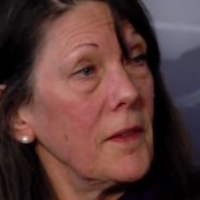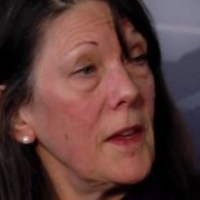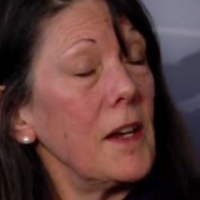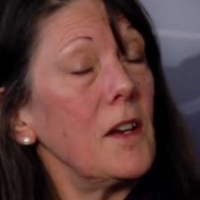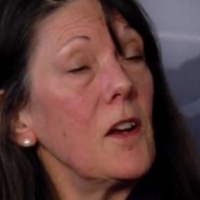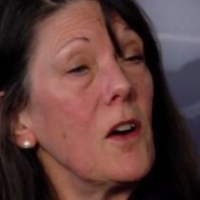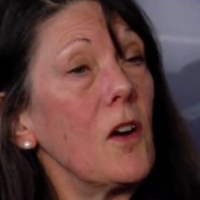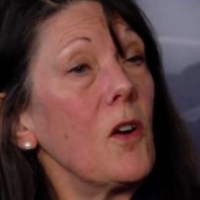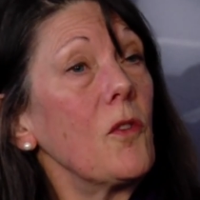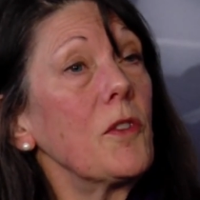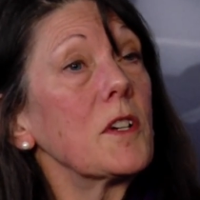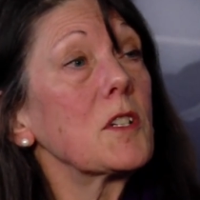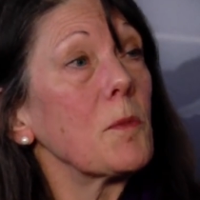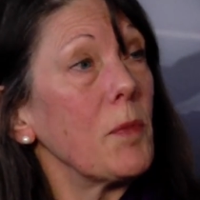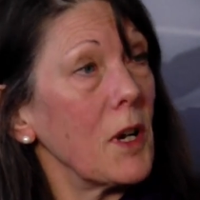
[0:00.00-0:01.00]
They know
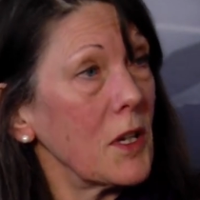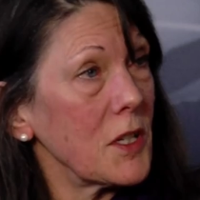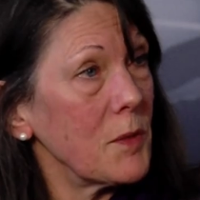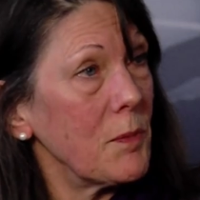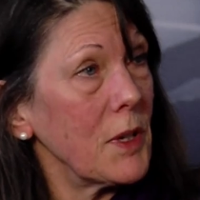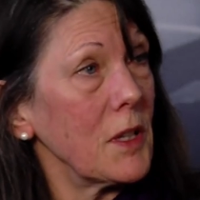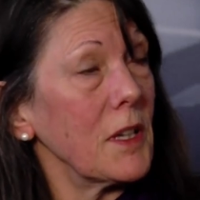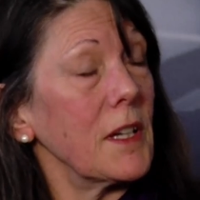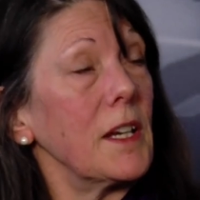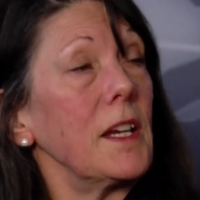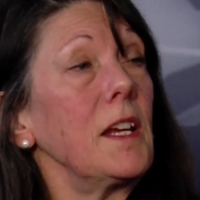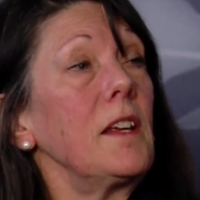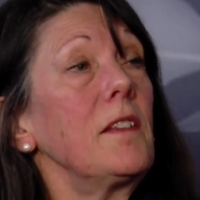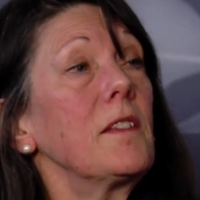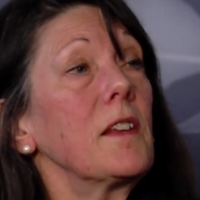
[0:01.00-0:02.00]
there's a
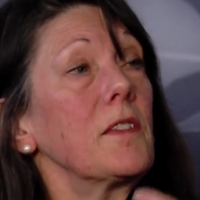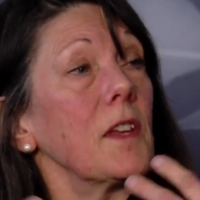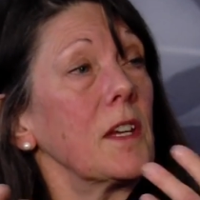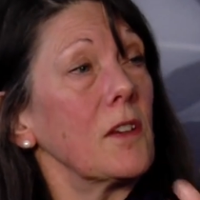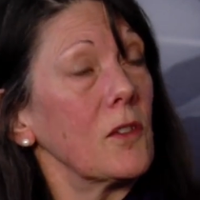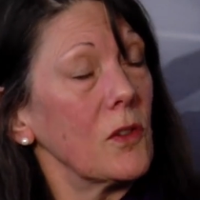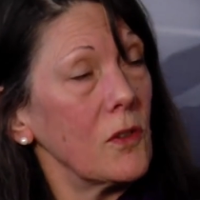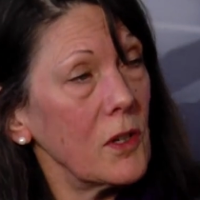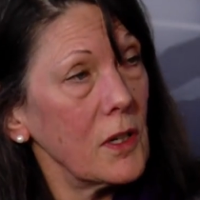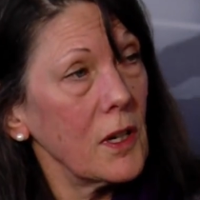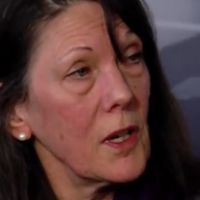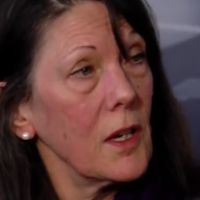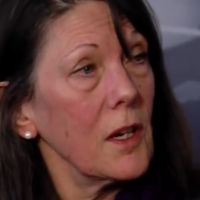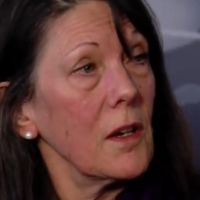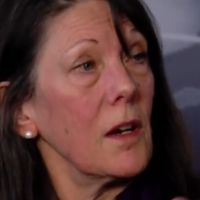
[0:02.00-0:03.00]
possibility that they could
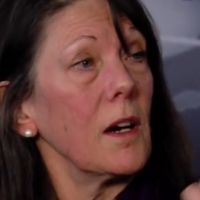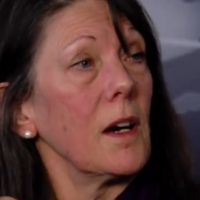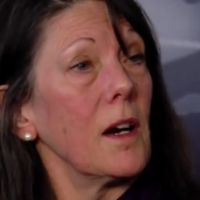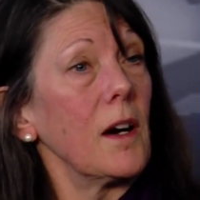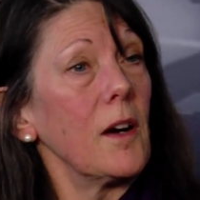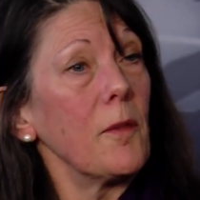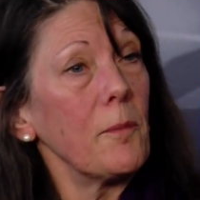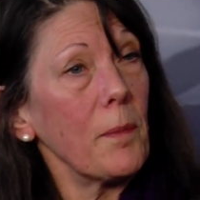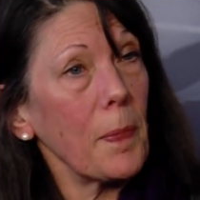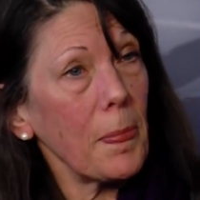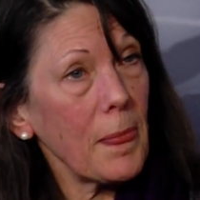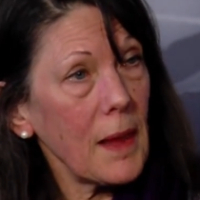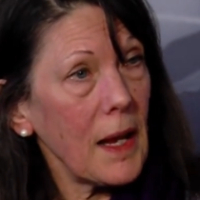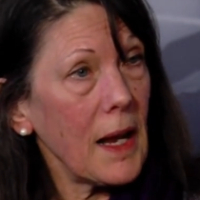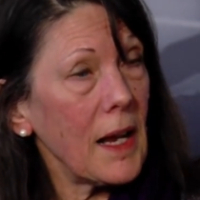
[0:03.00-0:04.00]
um,
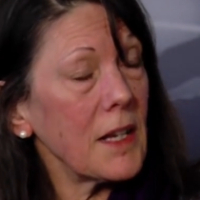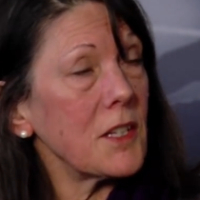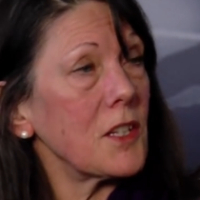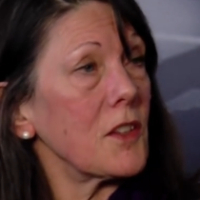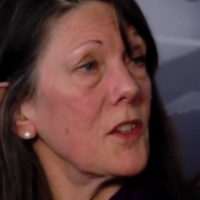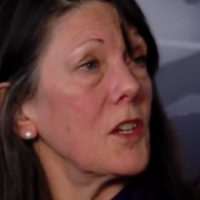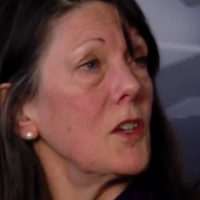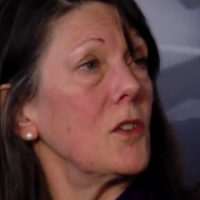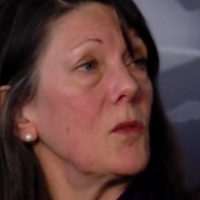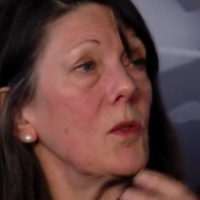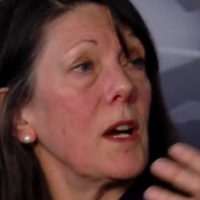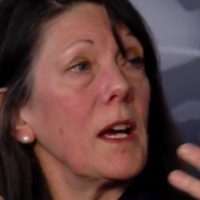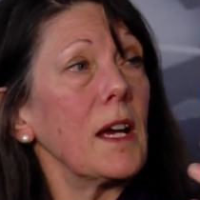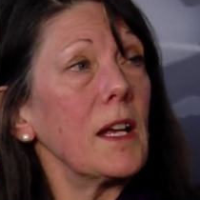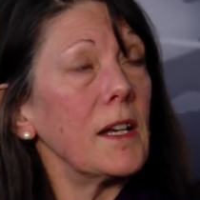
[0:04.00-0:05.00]
ask the
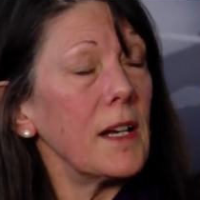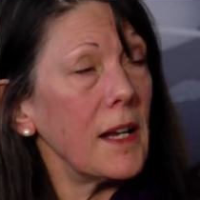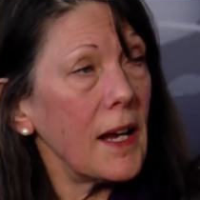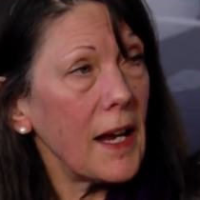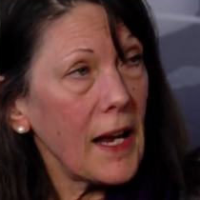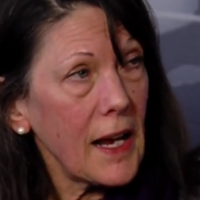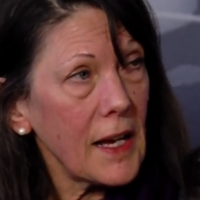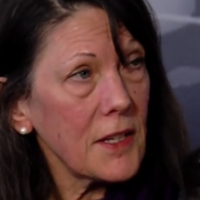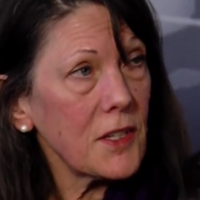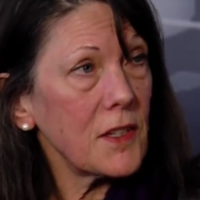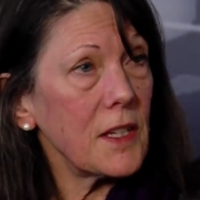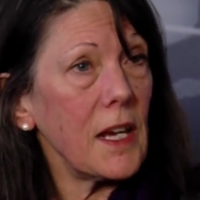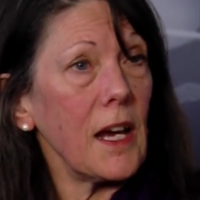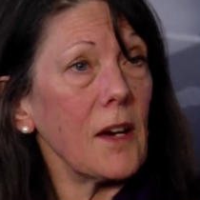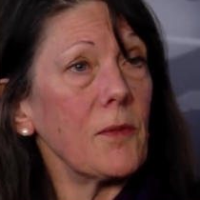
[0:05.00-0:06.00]
UN,
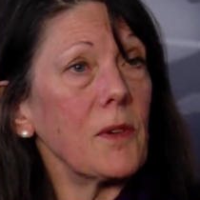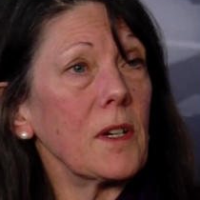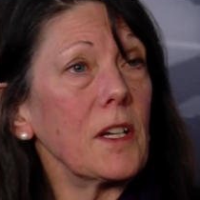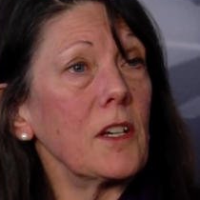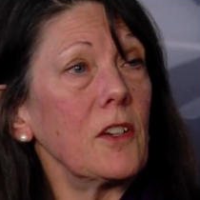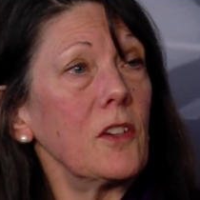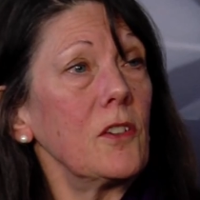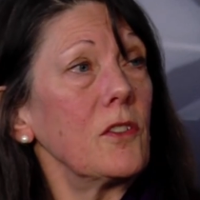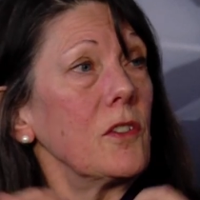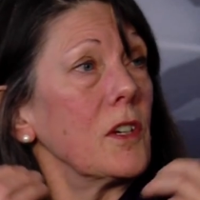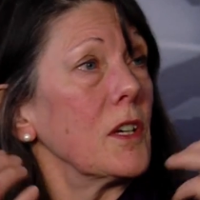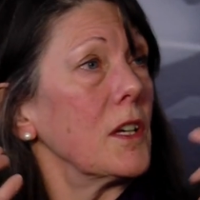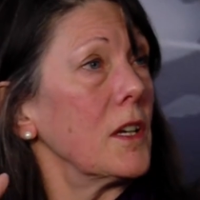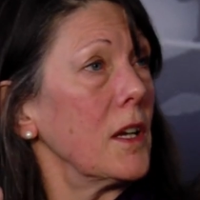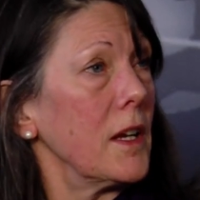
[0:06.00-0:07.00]
ask the African
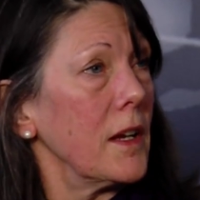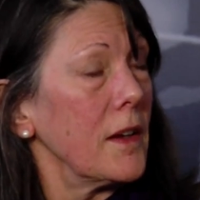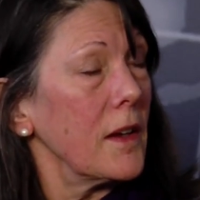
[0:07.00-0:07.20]
Union,